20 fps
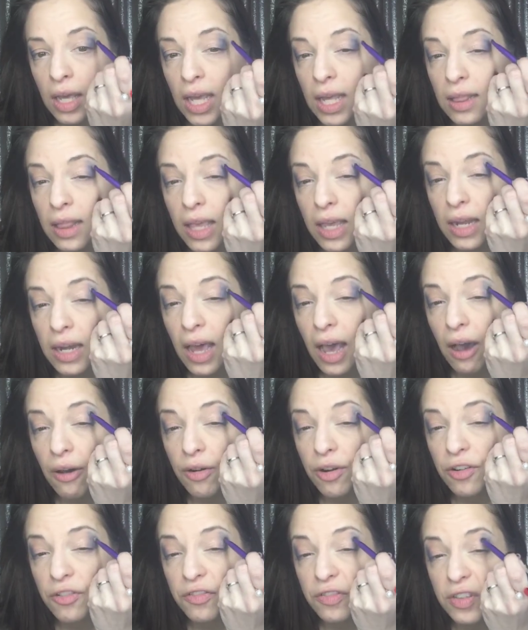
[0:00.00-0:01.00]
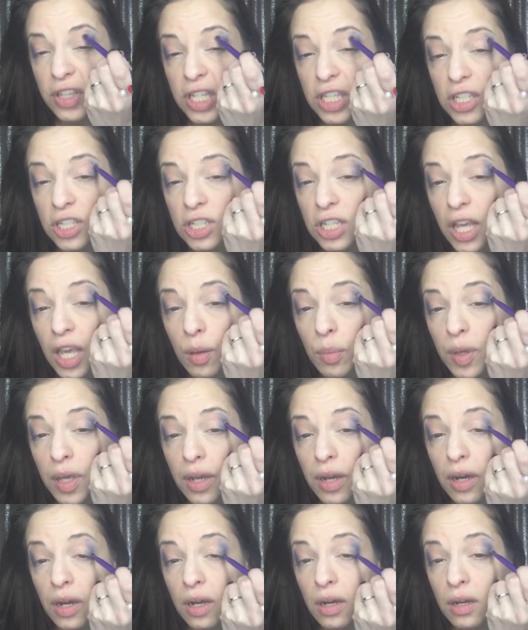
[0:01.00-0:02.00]
like an outer V shape
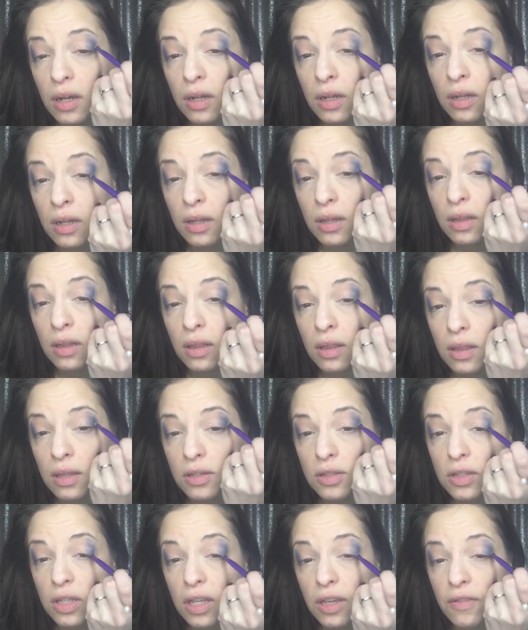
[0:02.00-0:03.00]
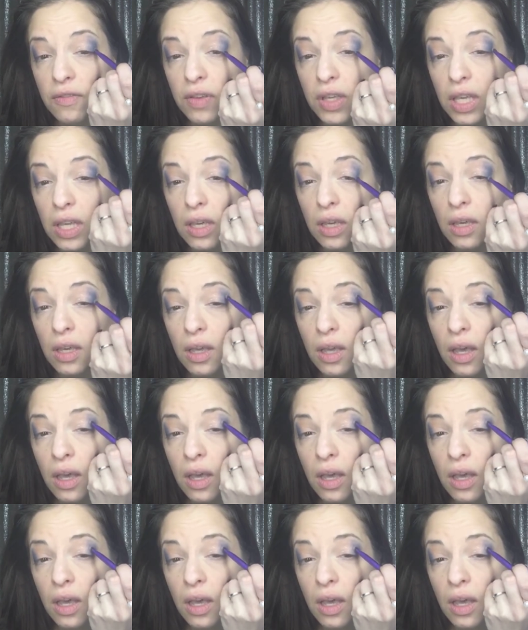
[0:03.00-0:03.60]
here, just like a V.